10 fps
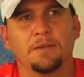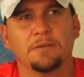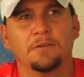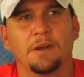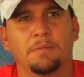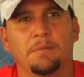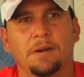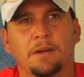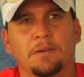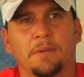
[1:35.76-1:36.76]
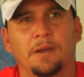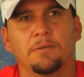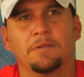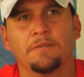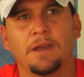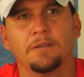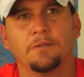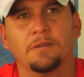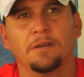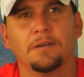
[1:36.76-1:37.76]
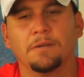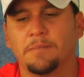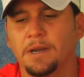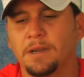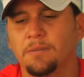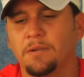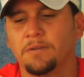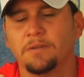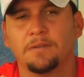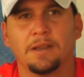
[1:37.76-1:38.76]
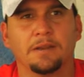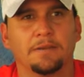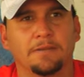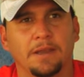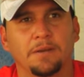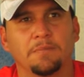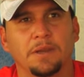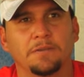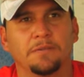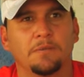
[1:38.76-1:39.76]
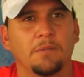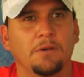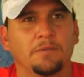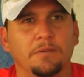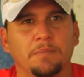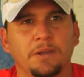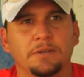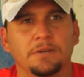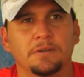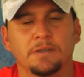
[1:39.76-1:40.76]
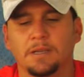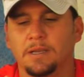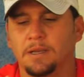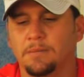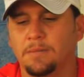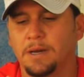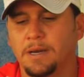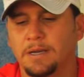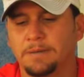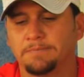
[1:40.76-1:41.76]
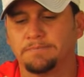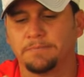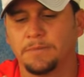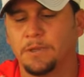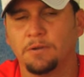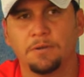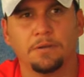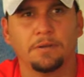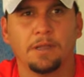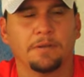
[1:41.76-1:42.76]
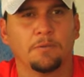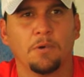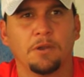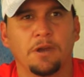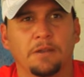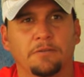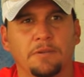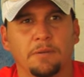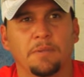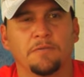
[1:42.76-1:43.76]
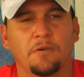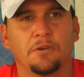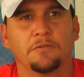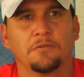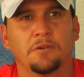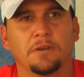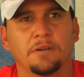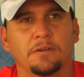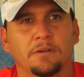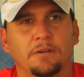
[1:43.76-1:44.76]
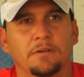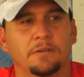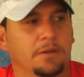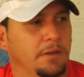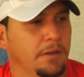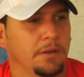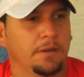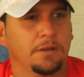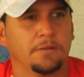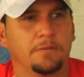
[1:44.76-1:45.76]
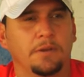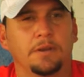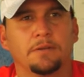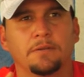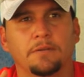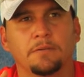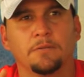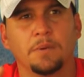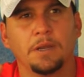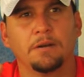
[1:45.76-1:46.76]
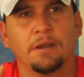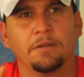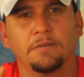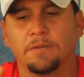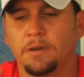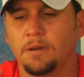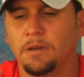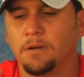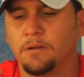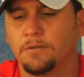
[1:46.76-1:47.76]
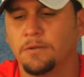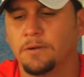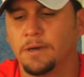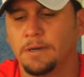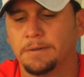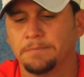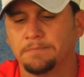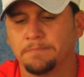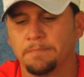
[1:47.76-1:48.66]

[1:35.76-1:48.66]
You have a better command with your fastball and, and breaking ball is like second pitch for most of the pitchers. But um, you, you, that's the way you have to swing before you throw it, you know. Swing to be aggressive and, and also um,